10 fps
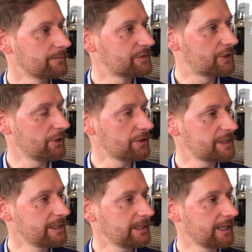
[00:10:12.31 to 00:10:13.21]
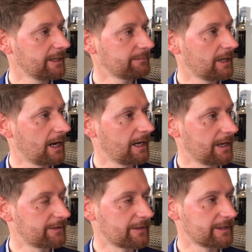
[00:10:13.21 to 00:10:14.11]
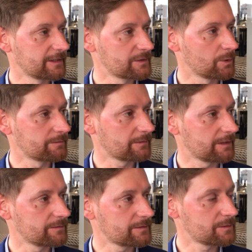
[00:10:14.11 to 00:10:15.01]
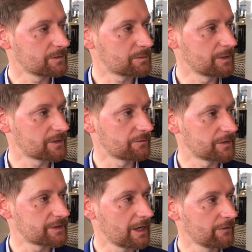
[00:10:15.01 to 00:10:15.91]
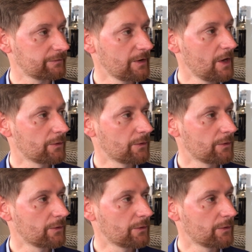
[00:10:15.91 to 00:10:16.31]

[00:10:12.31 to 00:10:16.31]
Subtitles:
Security, yeah, I think this one kind of speaks for itself.